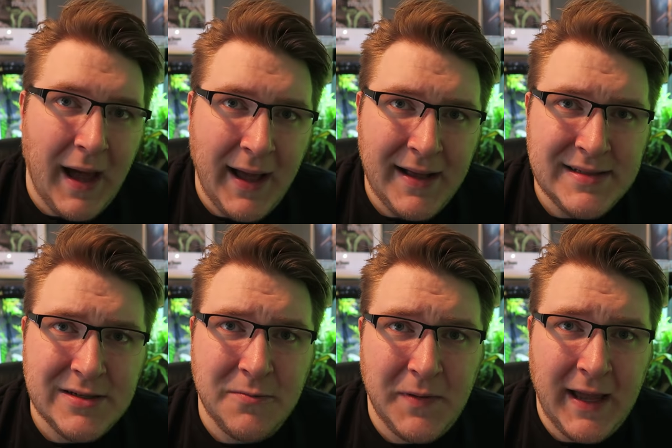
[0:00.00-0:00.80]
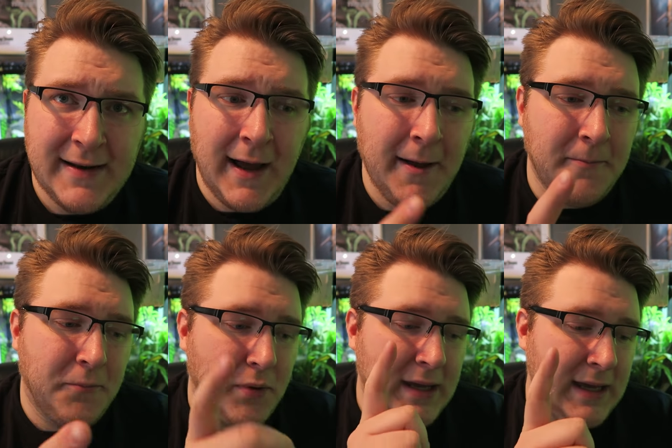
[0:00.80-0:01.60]
I also plan on
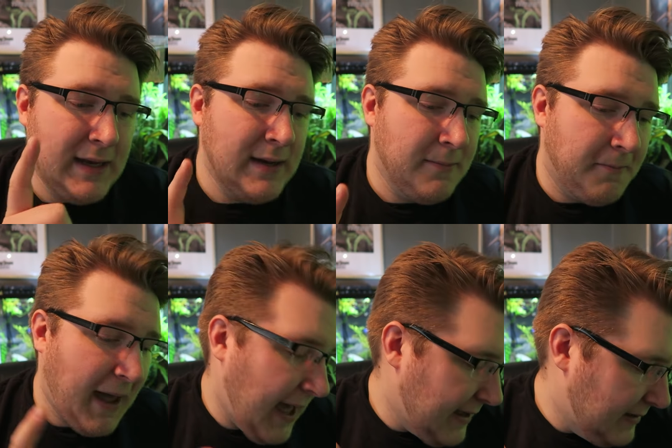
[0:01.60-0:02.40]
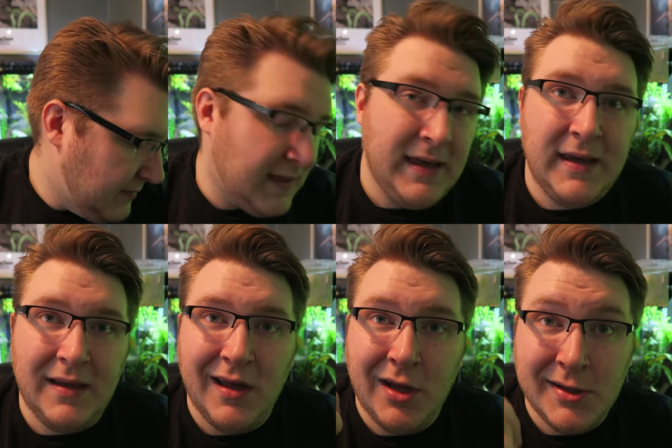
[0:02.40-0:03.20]
bringing back
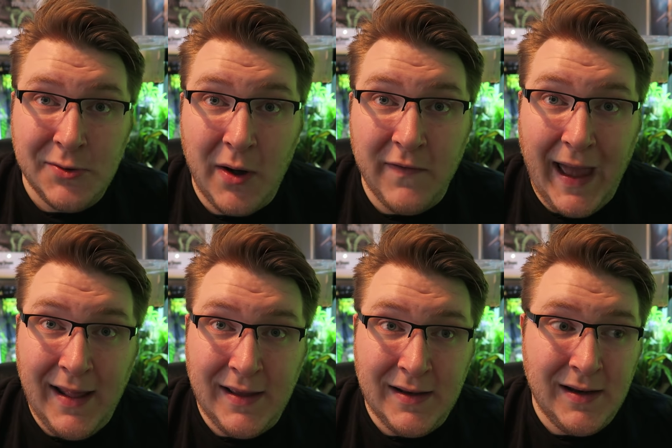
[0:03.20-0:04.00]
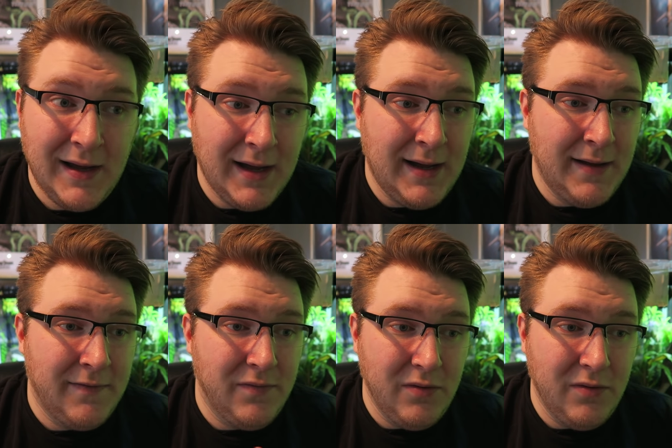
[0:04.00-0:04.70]
the 12 gallon uh,